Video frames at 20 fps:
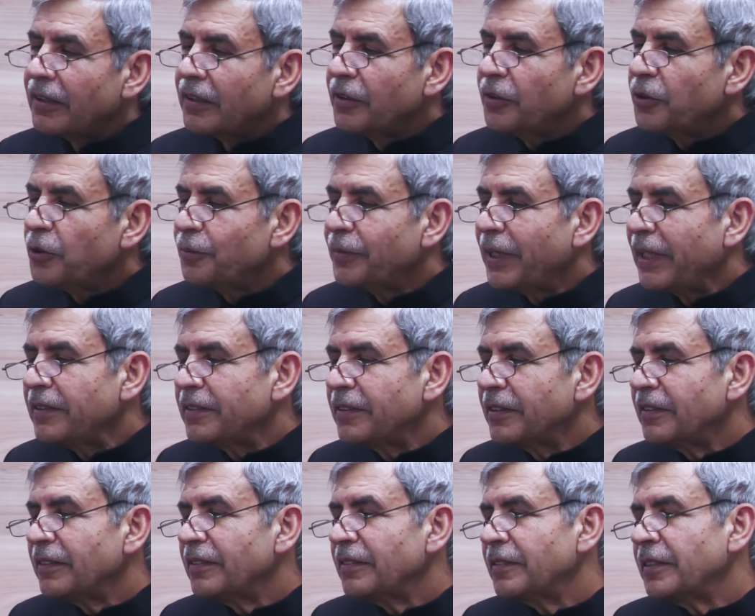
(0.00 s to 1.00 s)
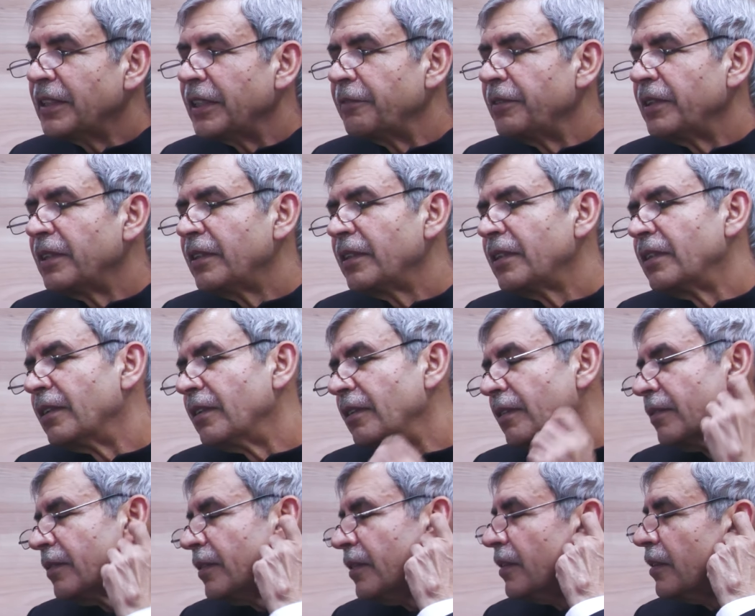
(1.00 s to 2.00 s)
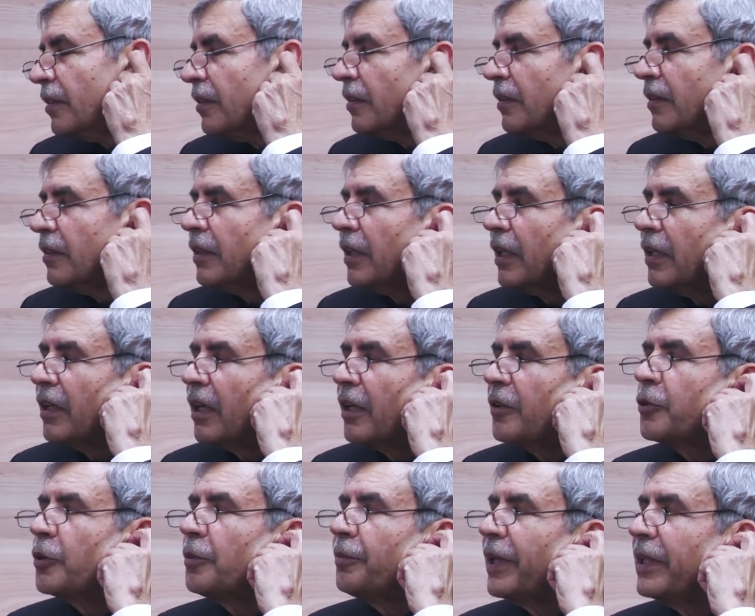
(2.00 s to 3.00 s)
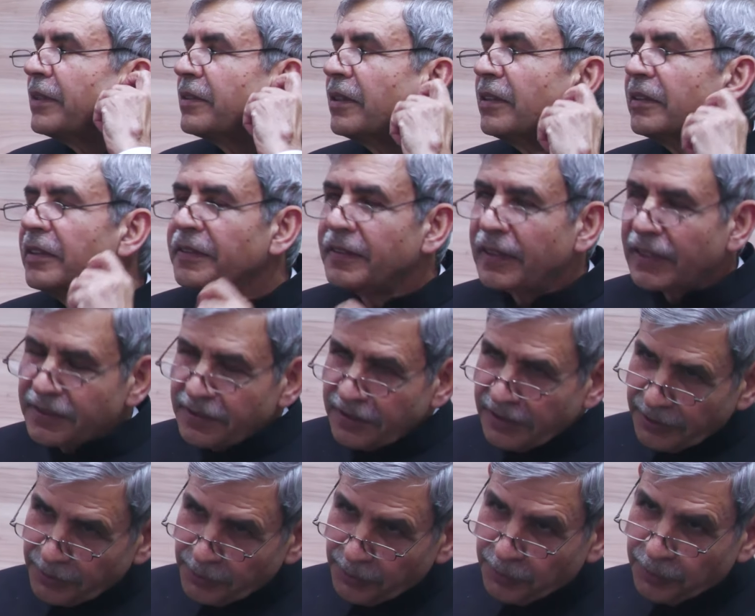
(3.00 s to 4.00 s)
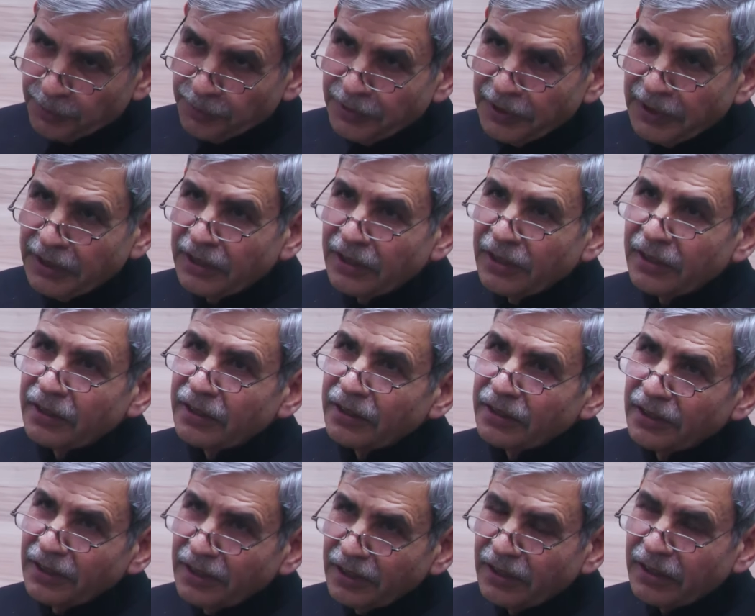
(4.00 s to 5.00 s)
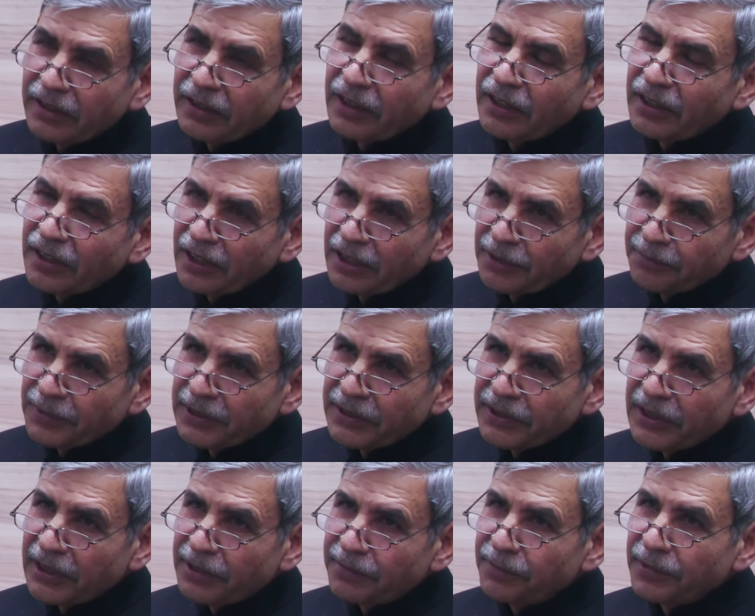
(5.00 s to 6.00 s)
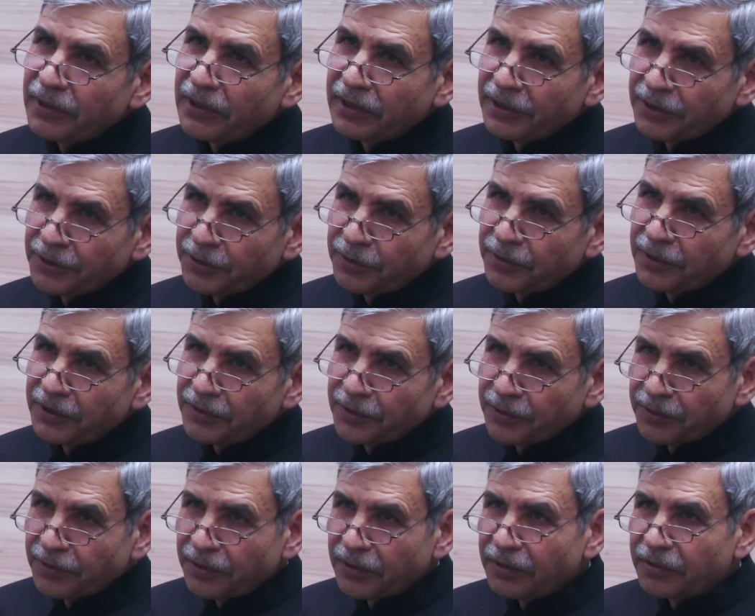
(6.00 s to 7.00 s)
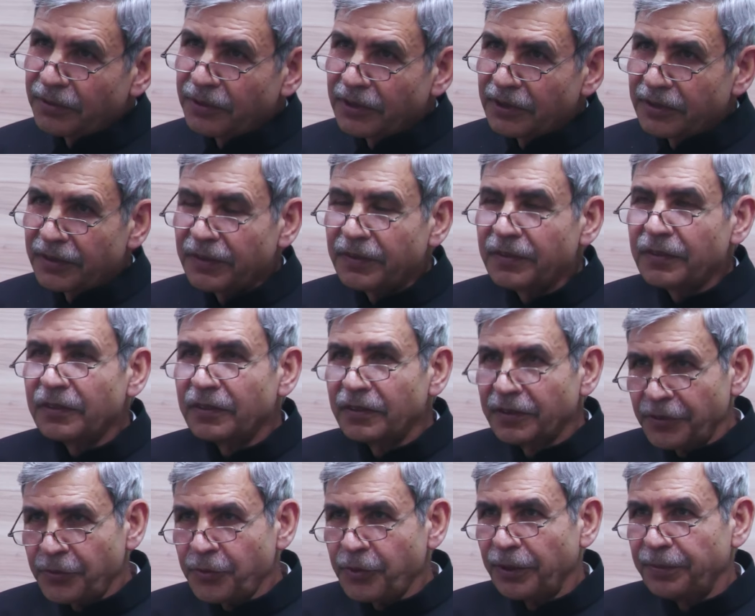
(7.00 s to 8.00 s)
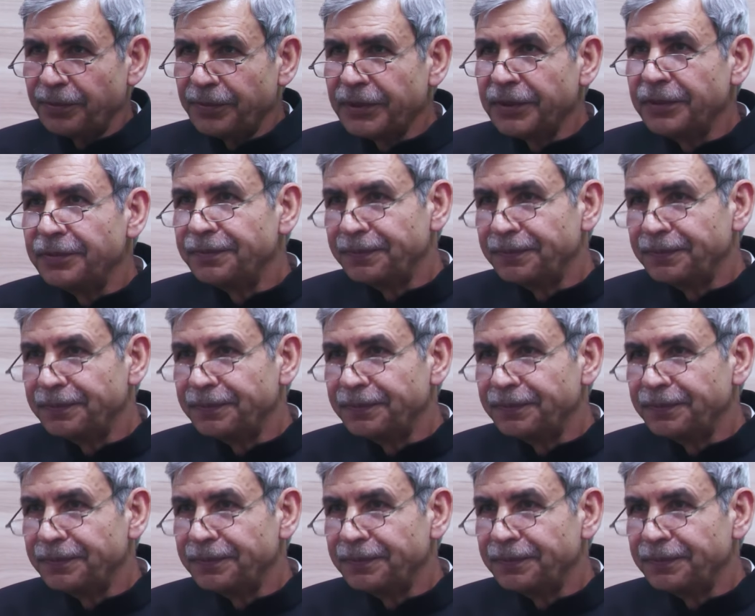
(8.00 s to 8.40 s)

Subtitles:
You mentioned saving the girl and also mentioned the sex ratio. In Haryana and Punjab, the ratio is, you know, it is disturbed.